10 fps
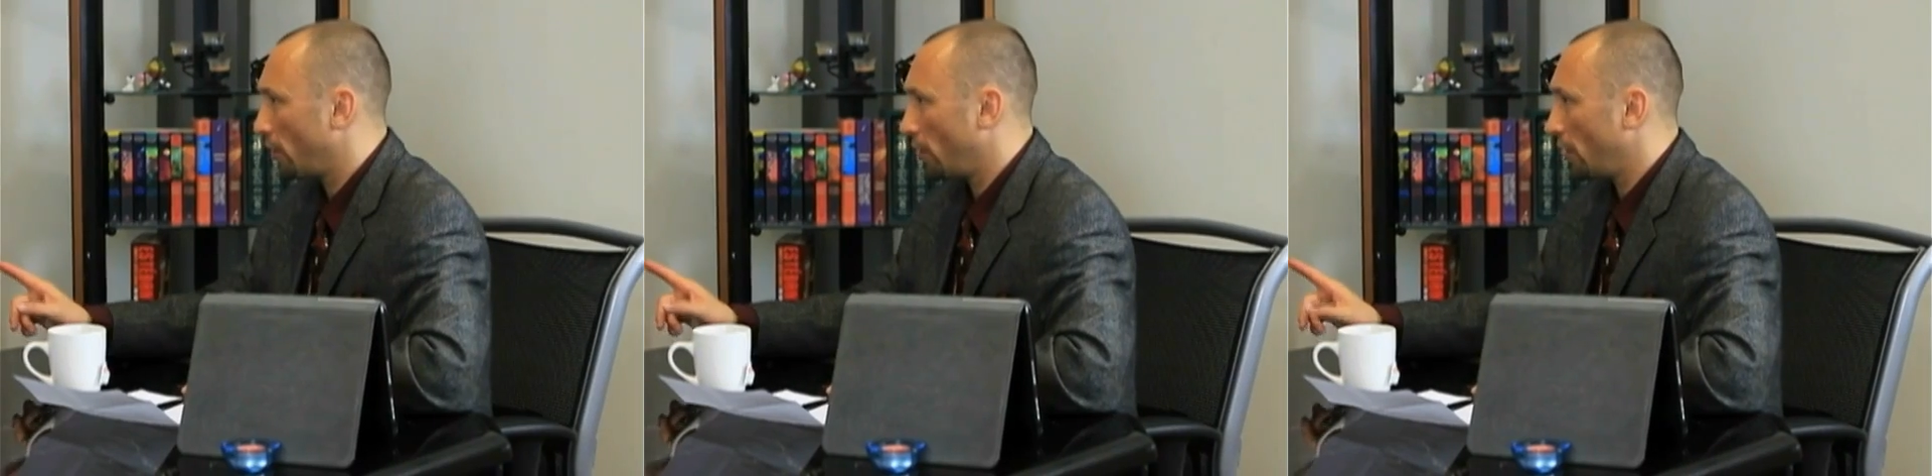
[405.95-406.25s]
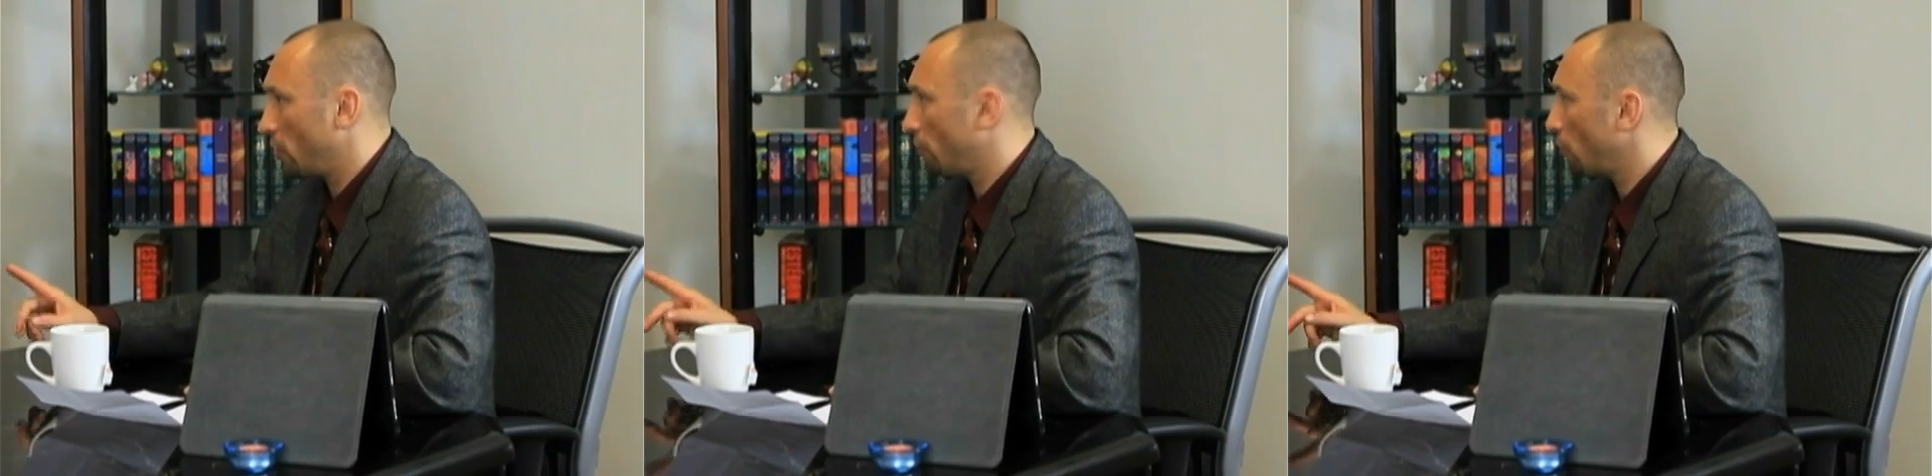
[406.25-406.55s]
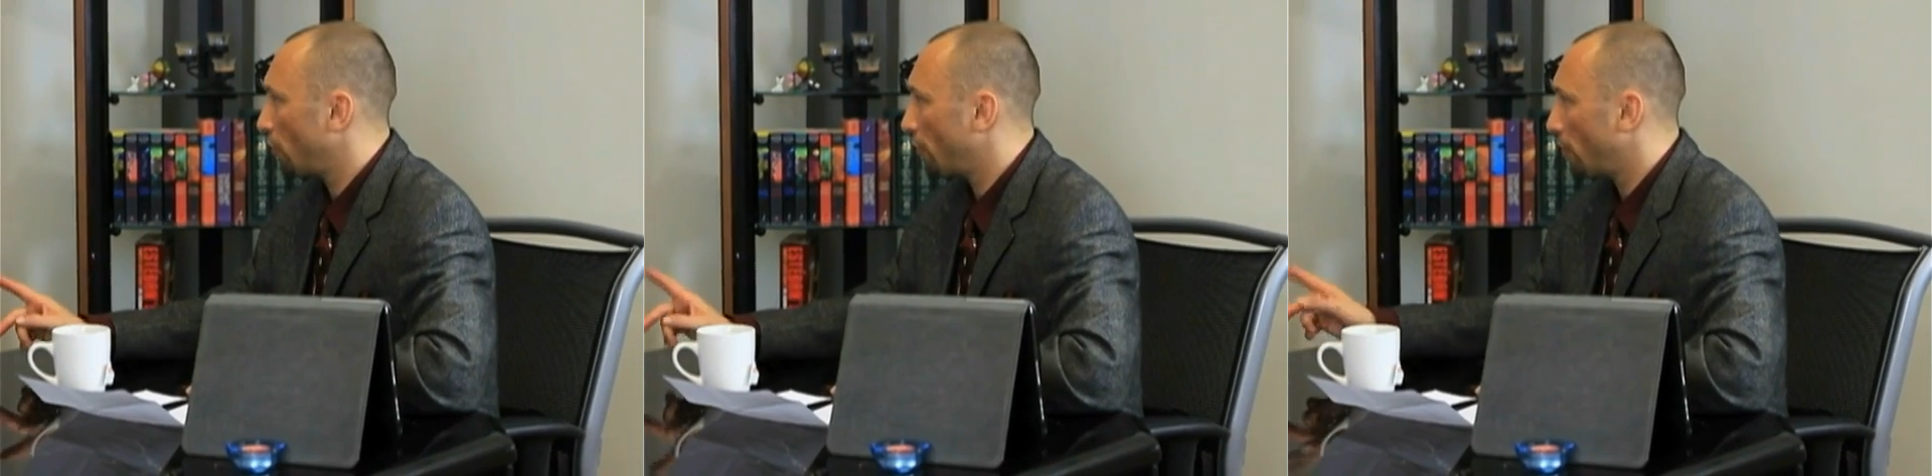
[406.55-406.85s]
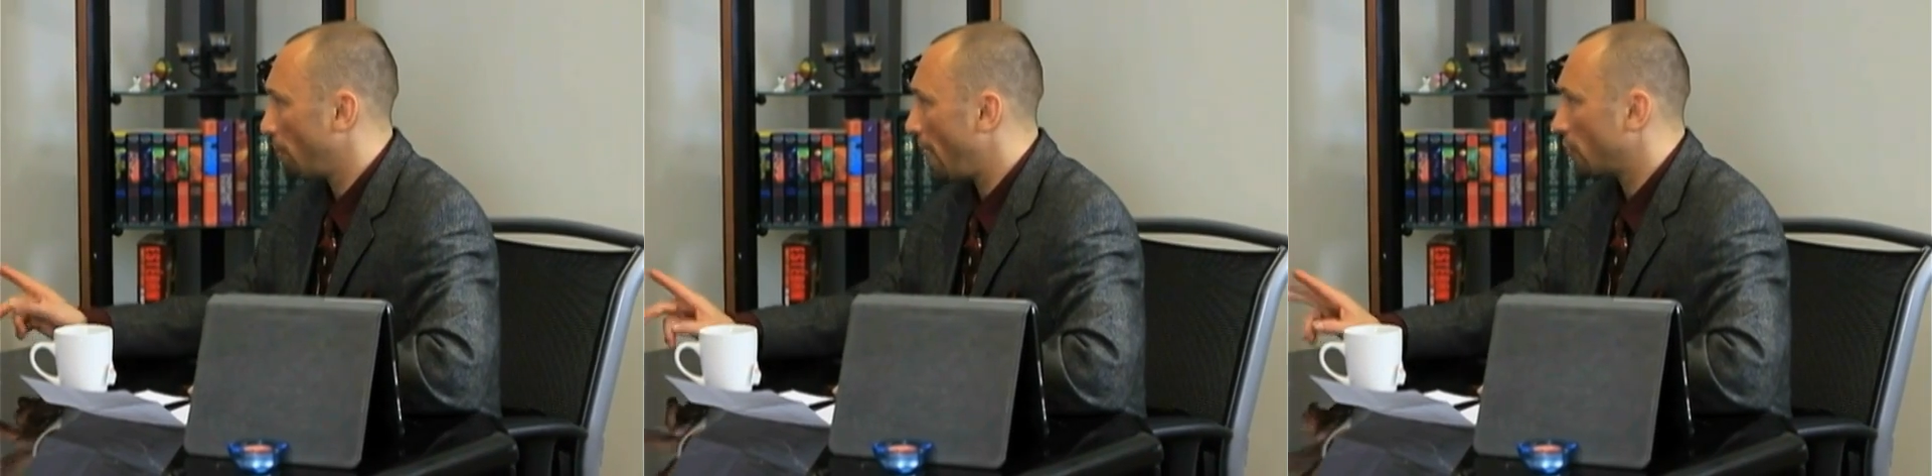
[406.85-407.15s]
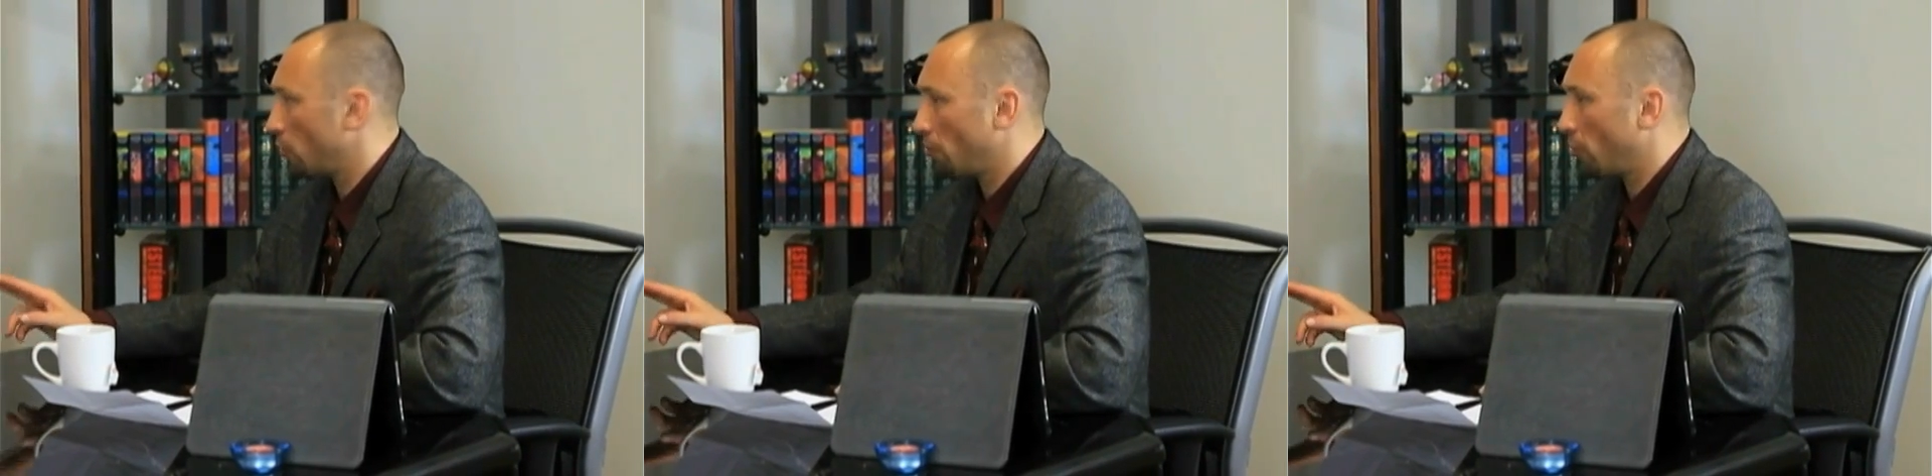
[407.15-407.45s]
and each of you are very
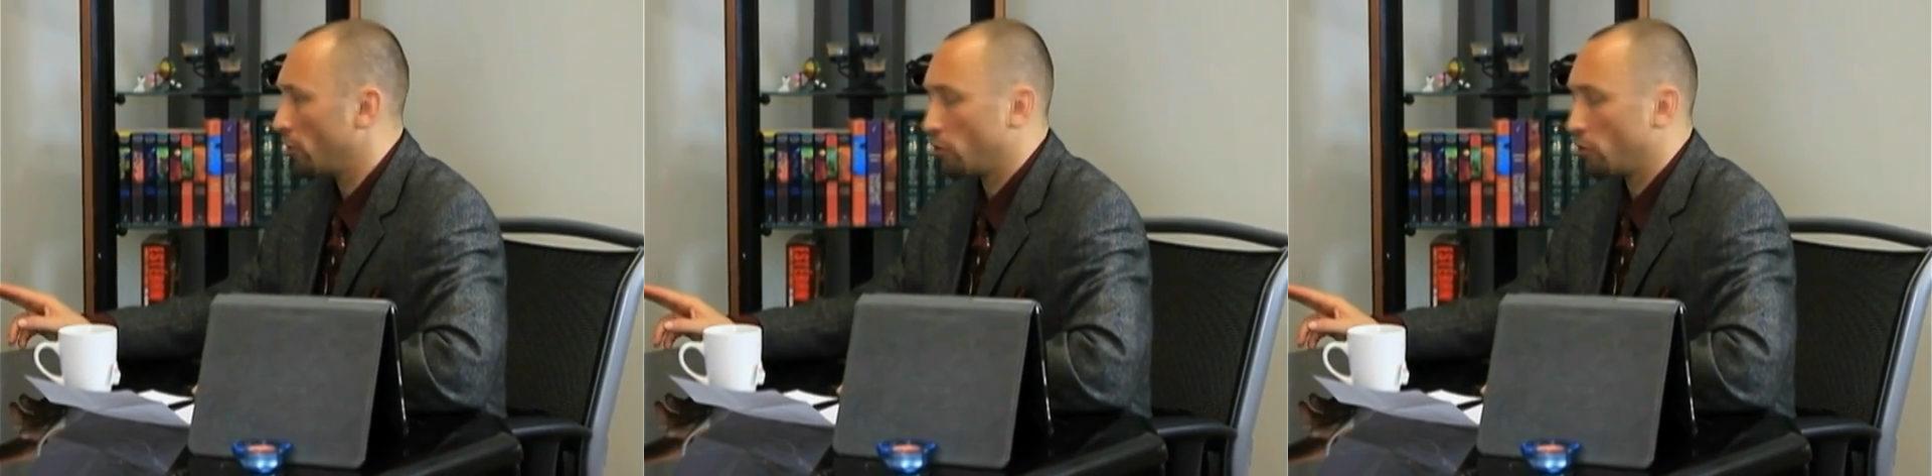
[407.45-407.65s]
passionate about it.